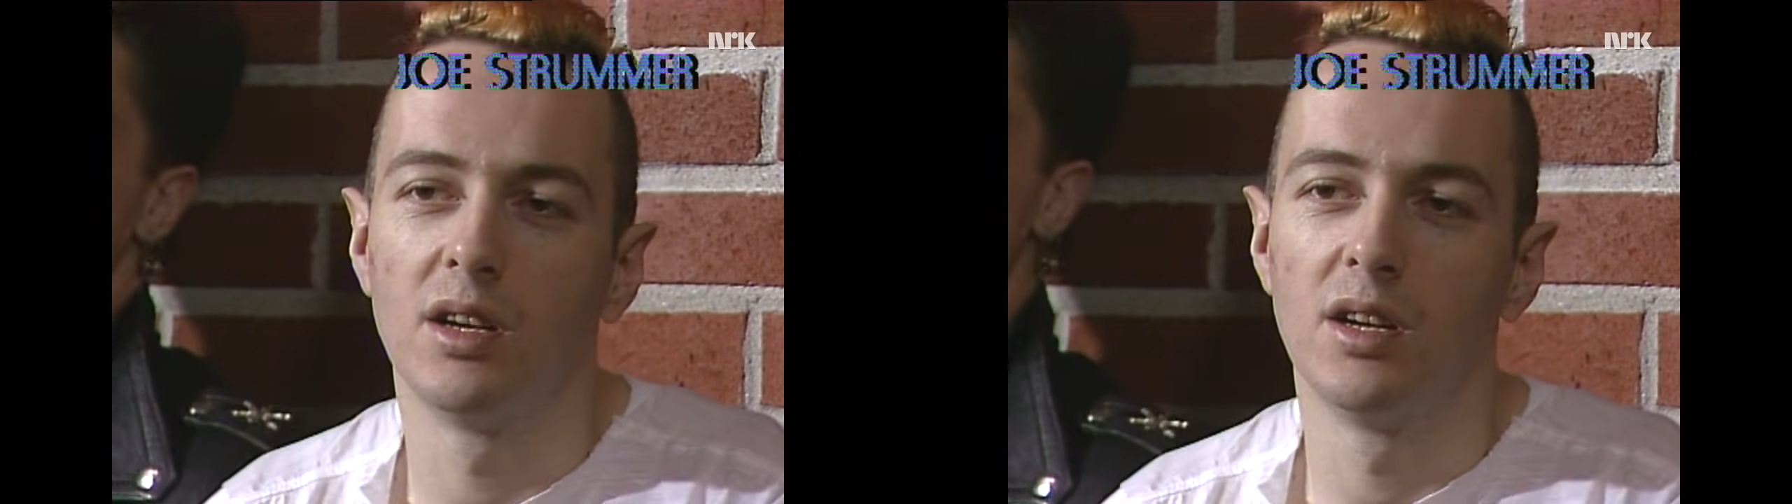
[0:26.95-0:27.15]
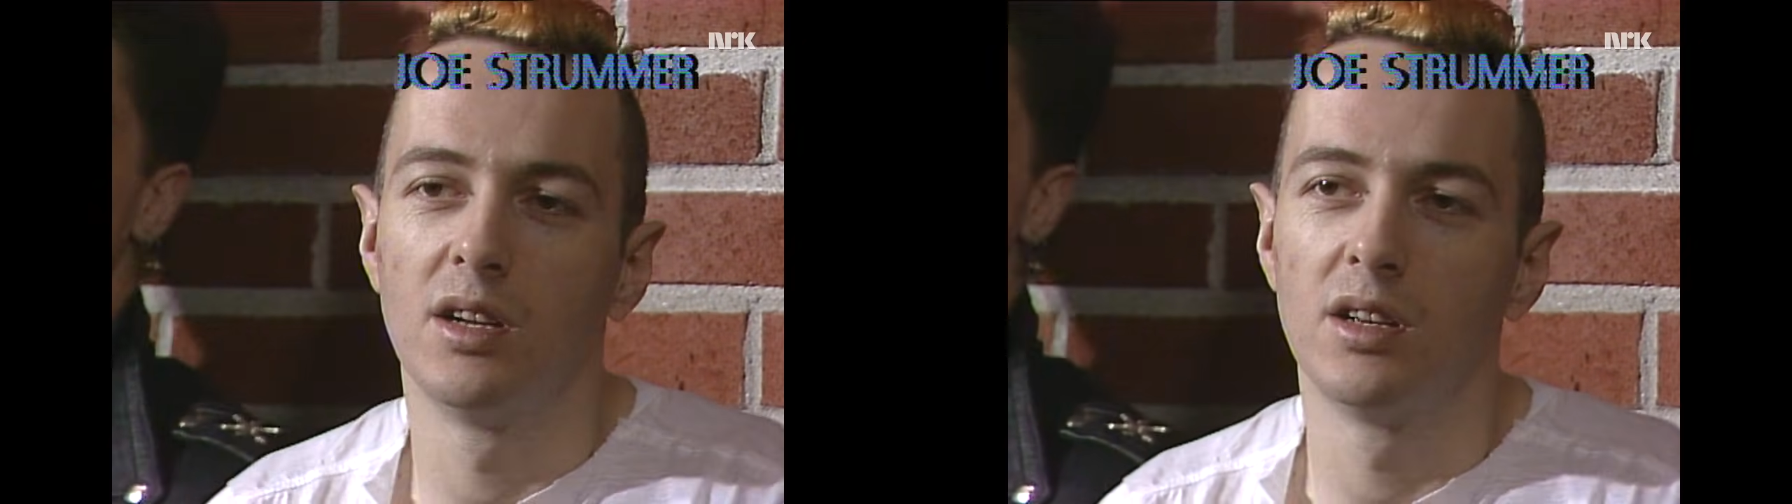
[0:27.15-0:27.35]

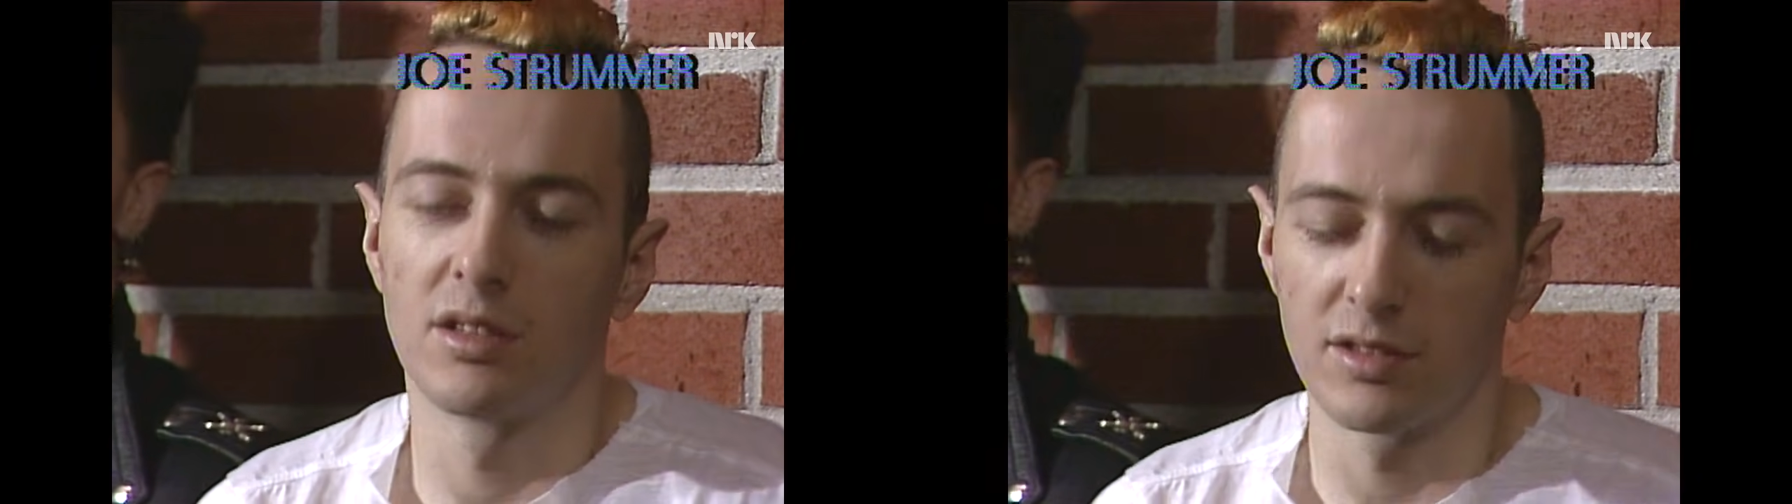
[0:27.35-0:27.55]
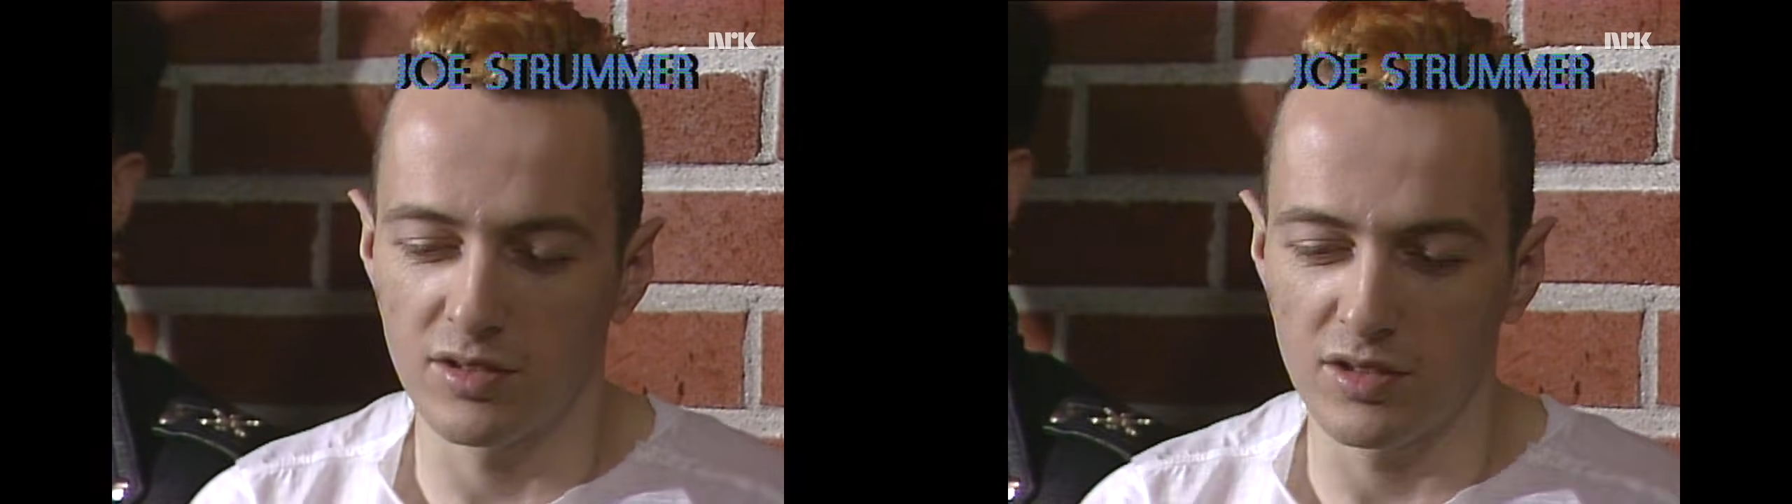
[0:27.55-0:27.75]

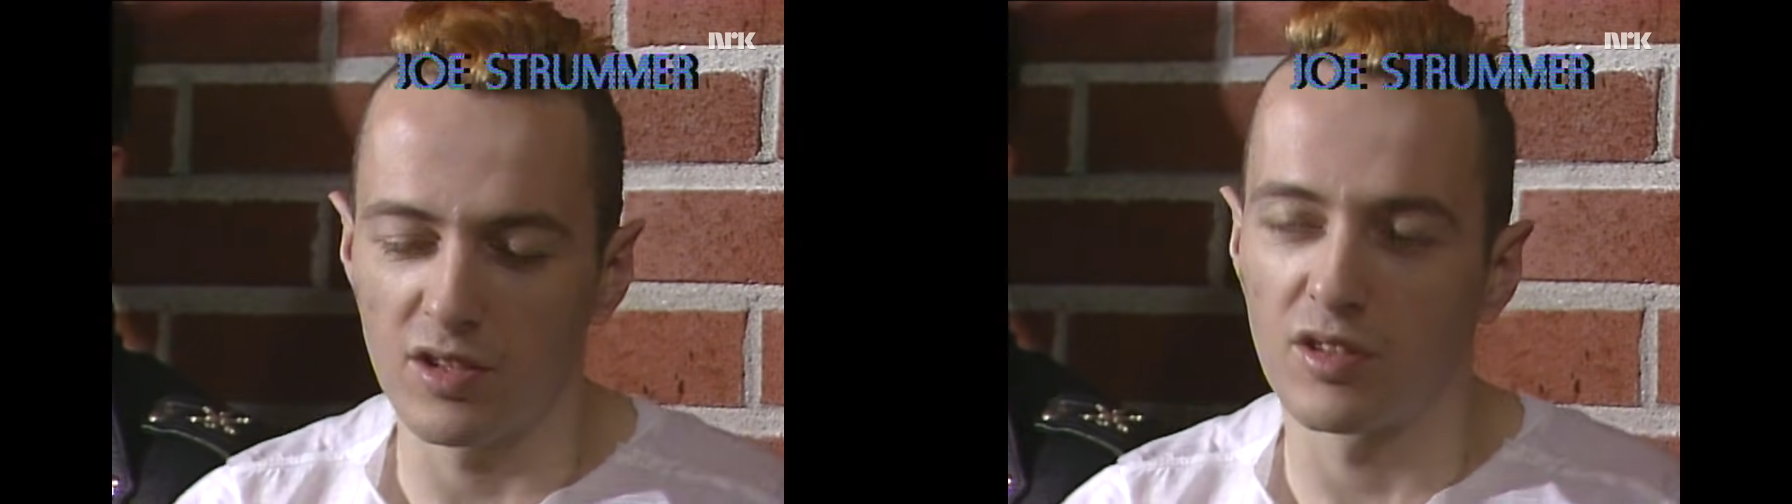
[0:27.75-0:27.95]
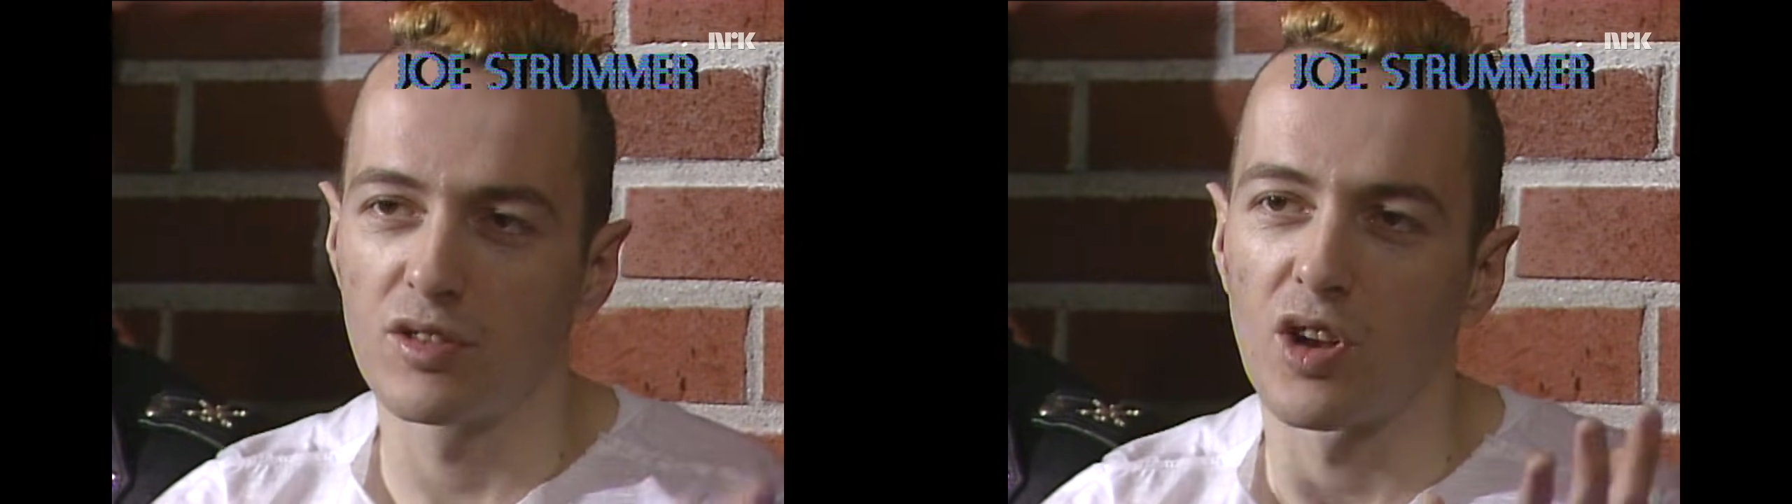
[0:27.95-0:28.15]
to